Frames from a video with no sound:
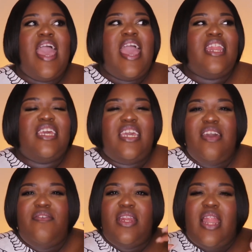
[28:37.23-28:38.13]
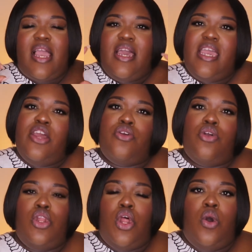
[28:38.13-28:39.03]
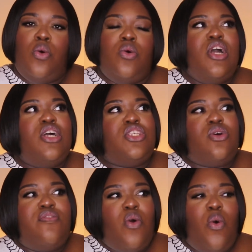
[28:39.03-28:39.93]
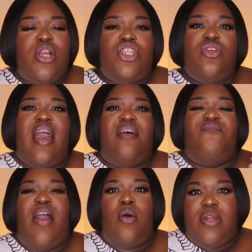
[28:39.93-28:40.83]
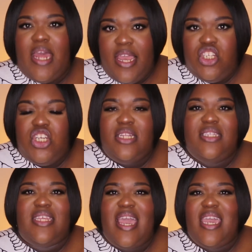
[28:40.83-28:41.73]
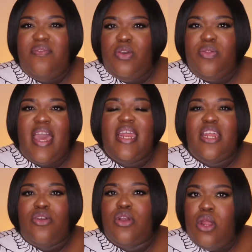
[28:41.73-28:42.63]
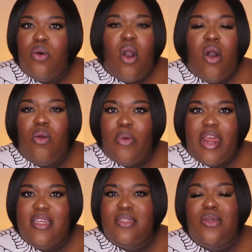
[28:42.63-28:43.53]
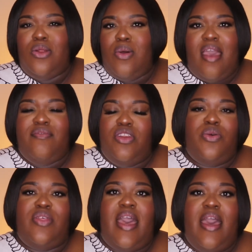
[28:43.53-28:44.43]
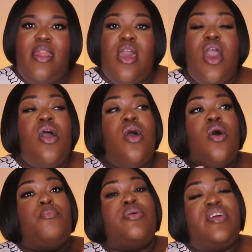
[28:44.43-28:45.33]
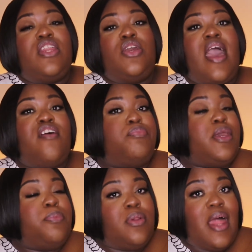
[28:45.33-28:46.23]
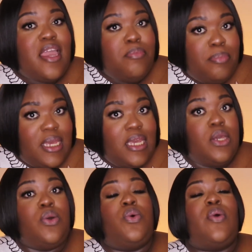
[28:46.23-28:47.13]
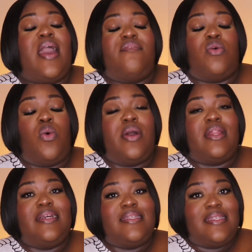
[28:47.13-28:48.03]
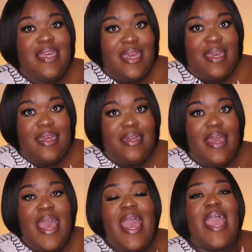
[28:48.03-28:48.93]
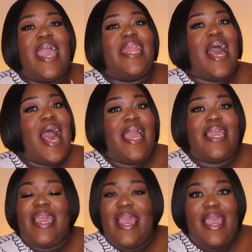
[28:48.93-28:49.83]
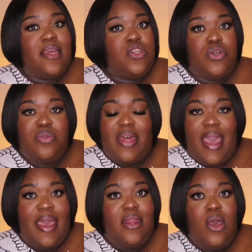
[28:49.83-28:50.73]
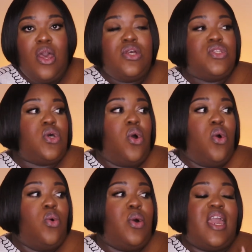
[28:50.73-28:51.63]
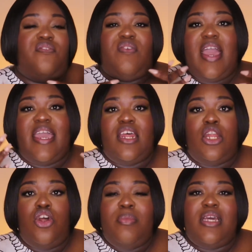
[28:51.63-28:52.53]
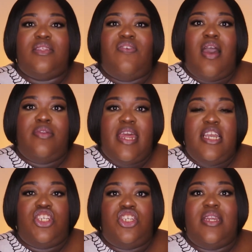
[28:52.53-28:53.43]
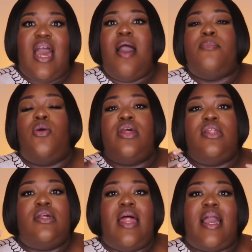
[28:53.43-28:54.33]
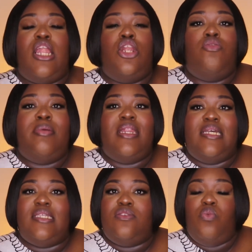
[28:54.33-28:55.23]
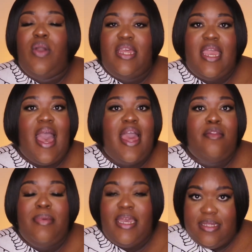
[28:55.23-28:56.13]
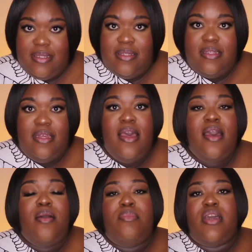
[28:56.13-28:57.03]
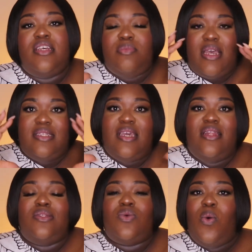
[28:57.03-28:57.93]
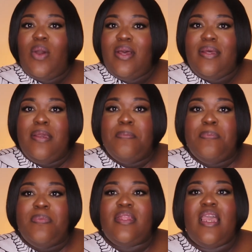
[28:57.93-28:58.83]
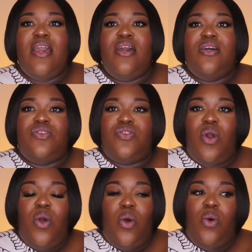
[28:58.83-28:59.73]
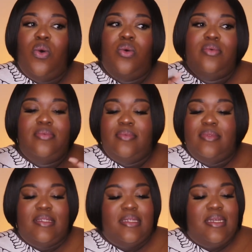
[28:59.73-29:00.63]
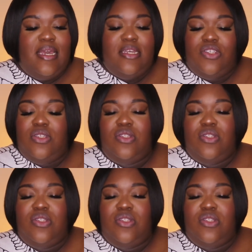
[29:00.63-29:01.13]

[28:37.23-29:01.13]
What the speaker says: and give it like an inner glow. So of course you got foundations that give you that inner glow already, so you don't have to do that. But then you have people like me who have oily skin, and I can't do that. So if I get a luminous foundation, I'm gonna look like a luminous, sweaty, hot mess, because my skin is oily. So it's